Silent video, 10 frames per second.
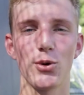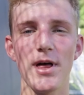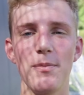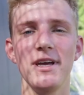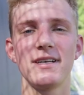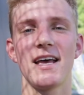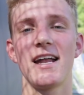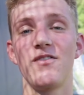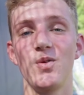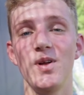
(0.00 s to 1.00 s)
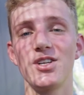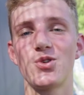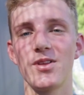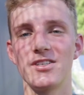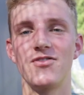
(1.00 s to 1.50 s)
So with that being said, if you did
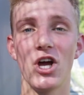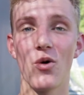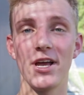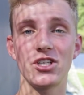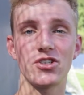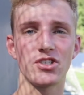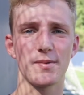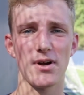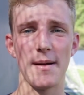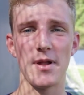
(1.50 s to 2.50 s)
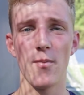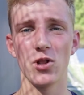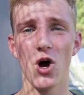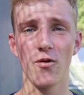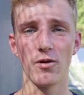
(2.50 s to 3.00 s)
enjoy this video, make sure to subscribe down
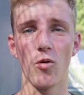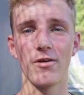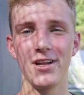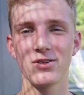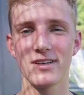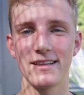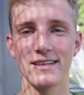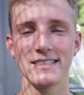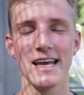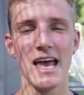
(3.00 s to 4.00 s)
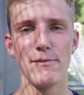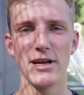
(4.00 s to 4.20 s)
below for more videos like this.